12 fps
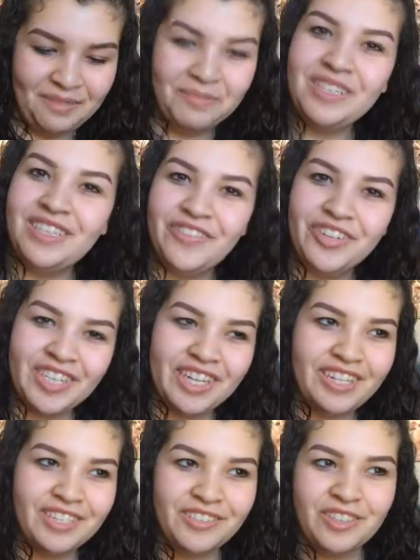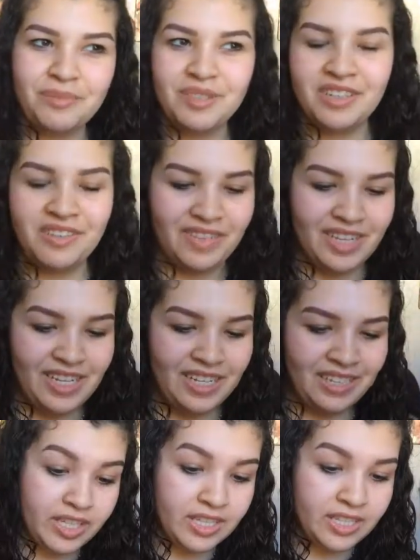Let me see if there's any description of it. It's
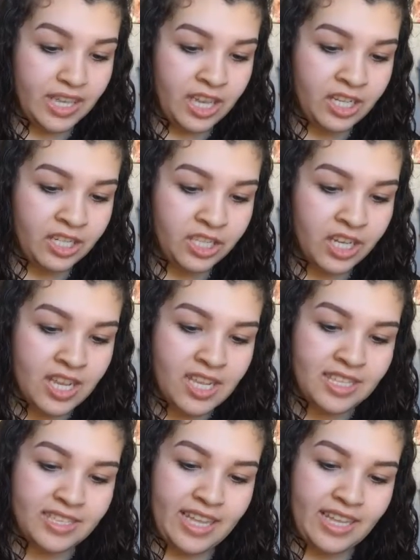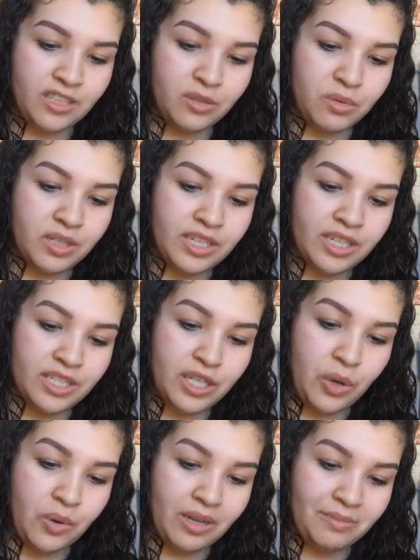green sage, sandalwood, and
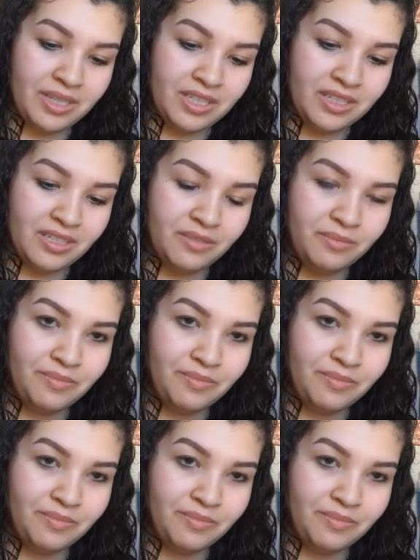tonka bean.